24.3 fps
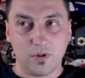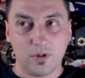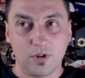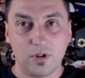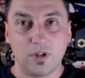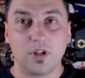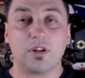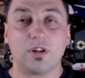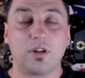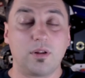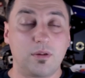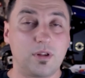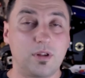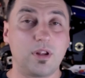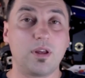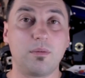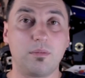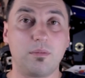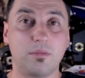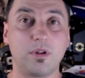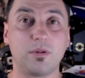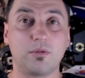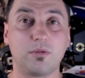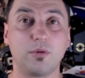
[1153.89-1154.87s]

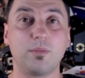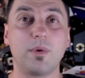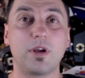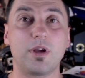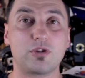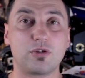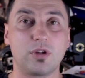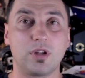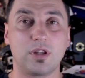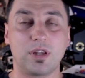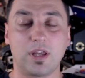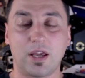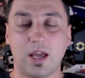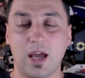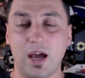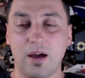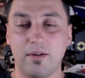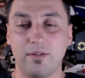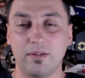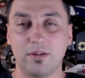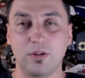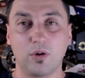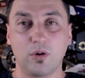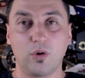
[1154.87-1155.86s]
to make sure that they
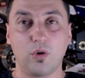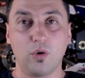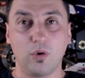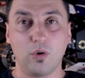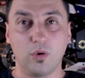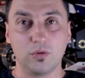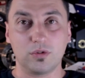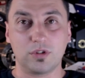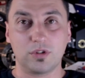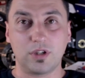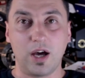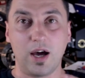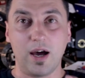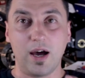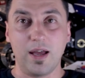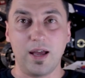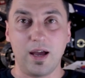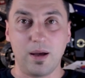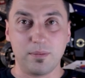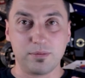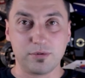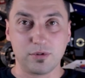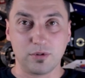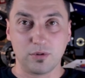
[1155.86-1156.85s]
cover the whole tire
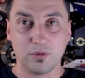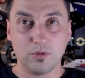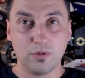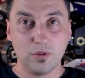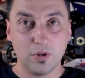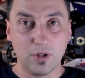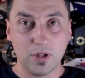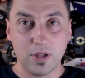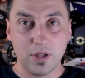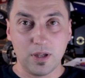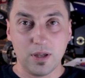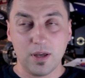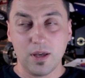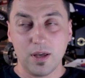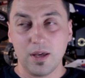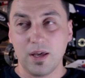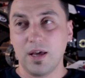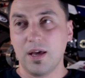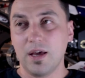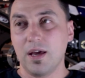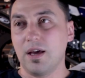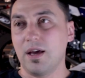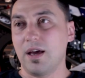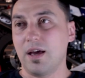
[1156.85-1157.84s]
absolutely,
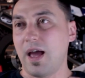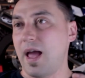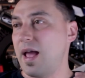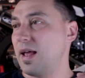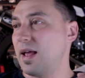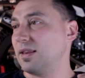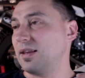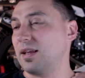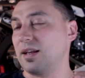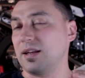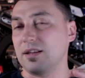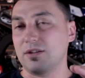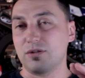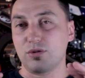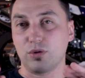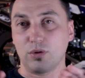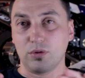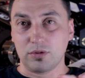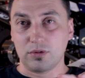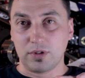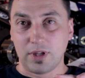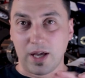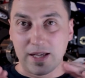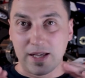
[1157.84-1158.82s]
and that it's
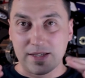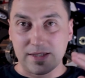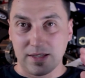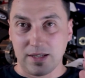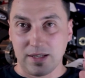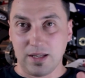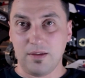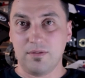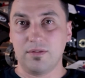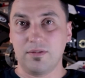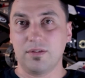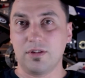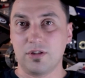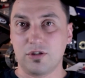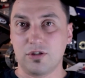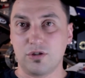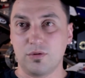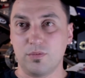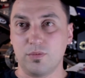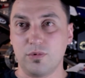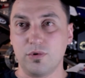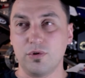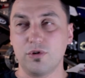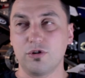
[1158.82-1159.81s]
all nice and even
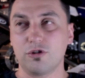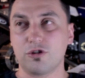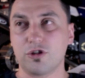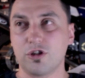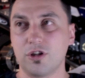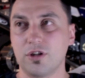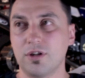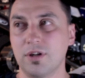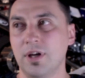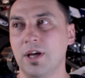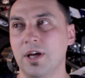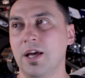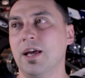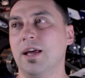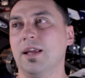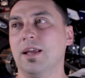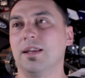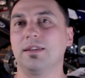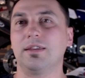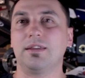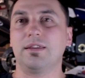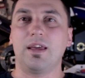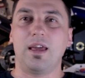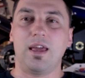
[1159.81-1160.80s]
distribution.
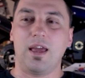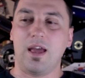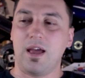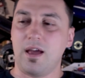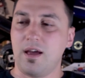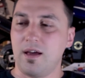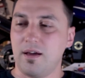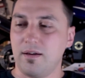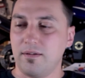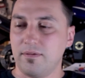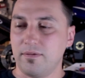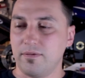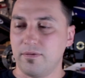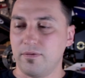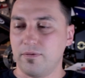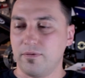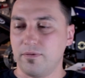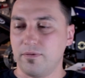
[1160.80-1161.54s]
They have